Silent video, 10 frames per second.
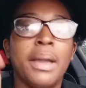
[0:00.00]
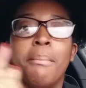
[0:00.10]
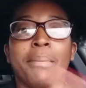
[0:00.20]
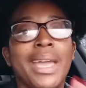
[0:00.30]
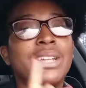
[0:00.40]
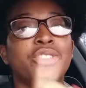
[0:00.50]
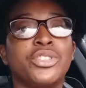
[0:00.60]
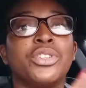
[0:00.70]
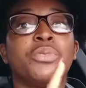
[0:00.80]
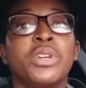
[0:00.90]
make
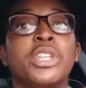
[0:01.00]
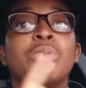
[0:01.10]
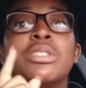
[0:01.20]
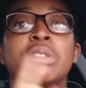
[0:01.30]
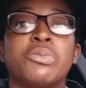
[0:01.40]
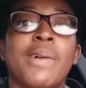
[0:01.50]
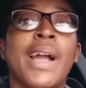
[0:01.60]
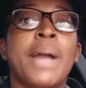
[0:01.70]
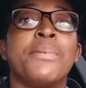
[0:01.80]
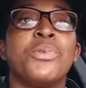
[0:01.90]
sure when you
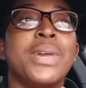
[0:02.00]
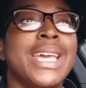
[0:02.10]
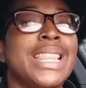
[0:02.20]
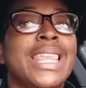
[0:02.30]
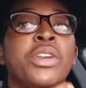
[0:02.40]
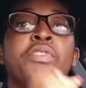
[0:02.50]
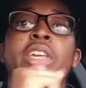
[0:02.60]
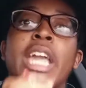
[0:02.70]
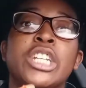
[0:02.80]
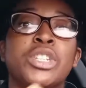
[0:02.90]
subscribe you hit the
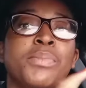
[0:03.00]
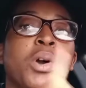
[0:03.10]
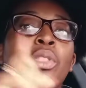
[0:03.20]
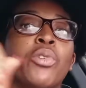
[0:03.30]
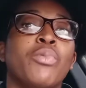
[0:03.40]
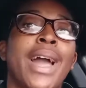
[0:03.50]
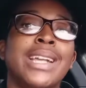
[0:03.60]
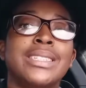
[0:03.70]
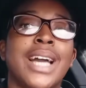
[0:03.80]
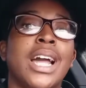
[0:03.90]
notification bell on the
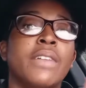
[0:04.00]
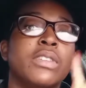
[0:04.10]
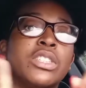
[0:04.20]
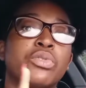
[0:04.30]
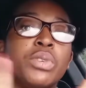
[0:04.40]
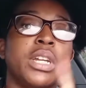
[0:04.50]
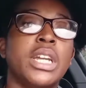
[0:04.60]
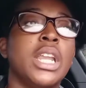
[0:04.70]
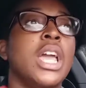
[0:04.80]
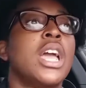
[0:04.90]
right side of the
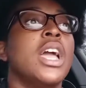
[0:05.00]
screen